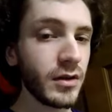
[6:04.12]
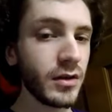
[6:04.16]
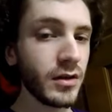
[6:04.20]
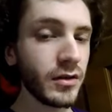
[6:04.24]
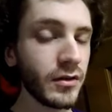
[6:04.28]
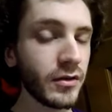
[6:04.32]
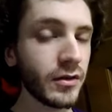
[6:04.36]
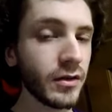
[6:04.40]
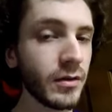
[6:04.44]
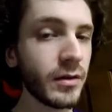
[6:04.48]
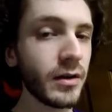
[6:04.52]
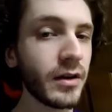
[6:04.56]

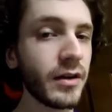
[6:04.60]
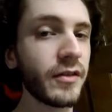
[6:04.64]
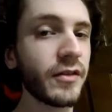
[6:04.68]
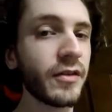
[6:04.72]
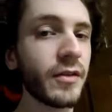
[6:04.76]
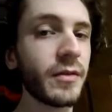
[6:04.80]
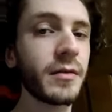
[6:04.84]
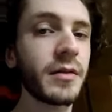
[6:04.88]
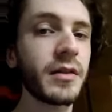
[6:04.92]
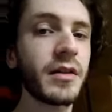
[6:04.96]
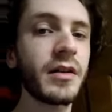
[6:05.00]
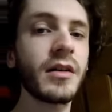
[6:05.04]
So alright, so
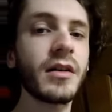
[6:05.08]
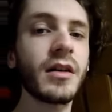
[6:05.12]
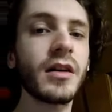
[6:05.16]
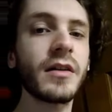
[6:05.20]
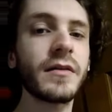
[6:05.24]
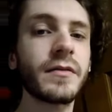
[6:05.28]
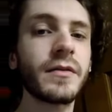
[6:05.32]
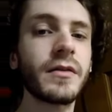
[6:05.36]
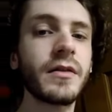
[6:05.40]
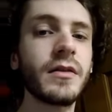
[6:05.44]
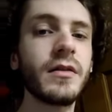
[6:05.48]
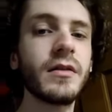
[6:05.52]
I'm gonna get
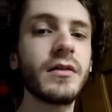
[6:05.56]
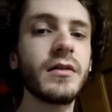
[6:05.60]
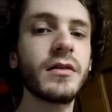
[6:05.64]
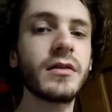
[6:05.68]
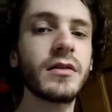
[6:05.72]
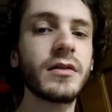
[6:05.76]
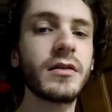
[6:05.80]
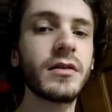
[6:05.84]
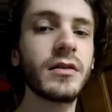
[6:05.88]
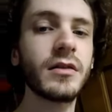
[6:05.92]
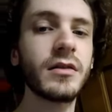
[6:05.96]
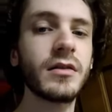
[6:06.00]
off here.
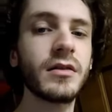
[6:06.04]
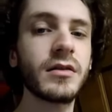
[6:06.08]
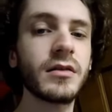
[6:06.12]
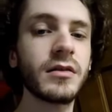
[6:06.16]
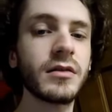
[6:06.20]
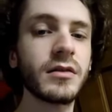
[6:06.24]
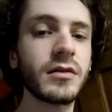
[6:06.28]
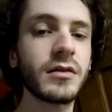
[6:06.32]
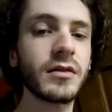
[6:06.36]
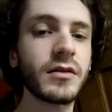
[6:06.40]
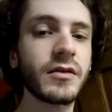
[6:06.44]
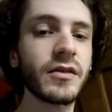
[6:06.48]

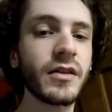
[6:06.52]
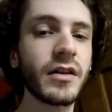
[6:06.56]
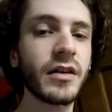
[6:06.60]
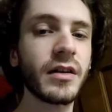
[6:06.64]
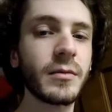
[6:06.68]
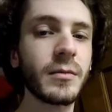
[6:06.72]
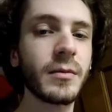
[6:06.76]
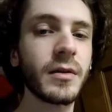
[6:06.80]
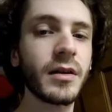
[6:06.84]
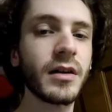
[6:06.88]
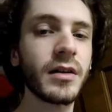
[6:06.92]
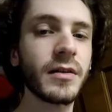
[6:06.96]
Looks like it
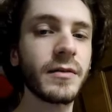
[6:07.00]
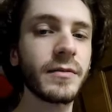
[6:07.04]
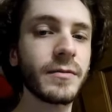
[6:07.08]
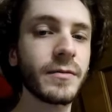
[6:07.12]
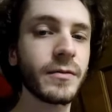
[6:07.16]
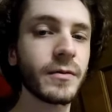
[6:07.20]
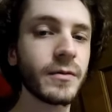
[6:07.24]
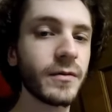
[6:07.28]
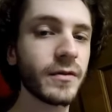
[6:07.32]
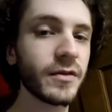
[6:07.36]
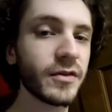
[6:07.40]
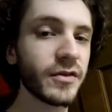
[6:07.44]
went on for
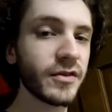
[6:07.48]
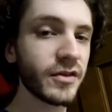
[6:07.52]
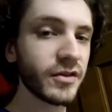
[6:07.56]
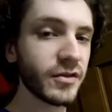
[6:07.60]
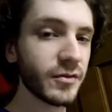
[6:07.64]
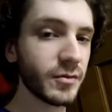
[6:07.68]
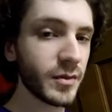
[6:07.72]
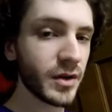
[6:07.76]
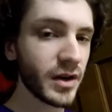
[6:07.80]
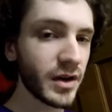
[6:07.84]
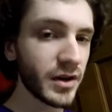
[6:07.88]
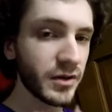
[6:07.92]
over 6
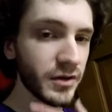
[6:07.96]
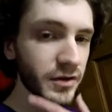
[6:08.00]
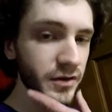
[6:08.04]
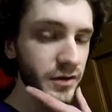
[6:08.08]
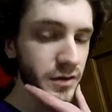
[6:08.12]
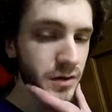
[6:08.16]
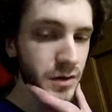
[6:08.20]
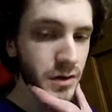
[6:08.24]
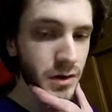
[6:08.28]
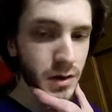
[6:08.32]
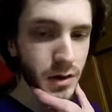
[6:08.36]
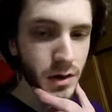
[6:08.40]
minutes.
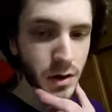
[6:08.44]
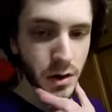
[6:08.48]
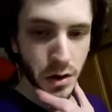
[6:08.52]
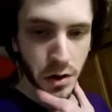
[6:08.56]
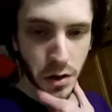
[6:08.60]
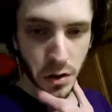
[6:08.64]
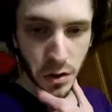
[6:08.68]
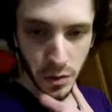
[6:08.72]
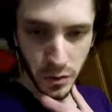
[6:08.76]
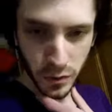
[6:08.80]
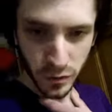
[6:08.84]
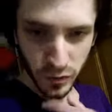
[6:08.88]

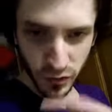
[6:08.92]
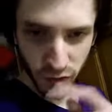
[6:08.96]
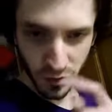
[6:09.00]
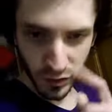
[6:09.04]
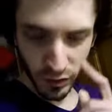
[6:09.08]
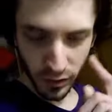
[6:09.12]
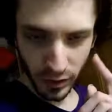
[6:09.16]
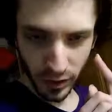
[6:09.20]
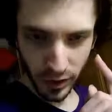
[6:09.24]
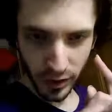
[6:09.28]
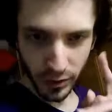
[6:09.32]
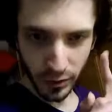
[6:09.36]
I'll see you
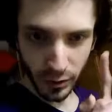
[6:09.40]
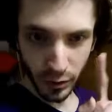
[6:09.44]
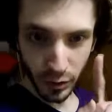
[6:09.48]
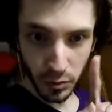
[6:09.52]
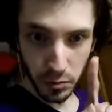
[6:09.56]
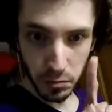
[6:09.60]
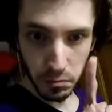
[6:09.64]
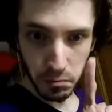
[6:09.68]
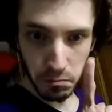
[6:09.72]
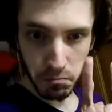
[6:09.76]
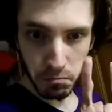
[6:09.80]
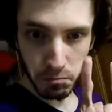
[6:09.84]

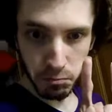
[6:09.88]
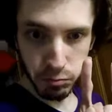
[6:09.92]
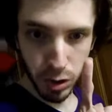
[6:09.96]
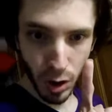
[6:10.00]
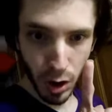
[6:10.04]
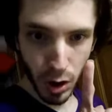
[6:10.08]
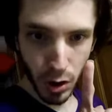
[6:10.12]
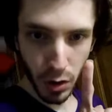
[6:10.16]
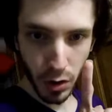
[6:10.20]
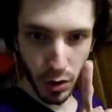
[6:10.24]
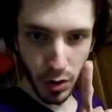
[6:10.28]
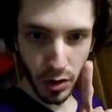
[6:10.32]
later.
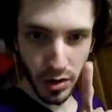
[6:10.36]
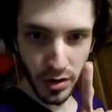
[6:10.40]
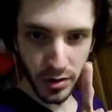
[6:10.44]
Bye.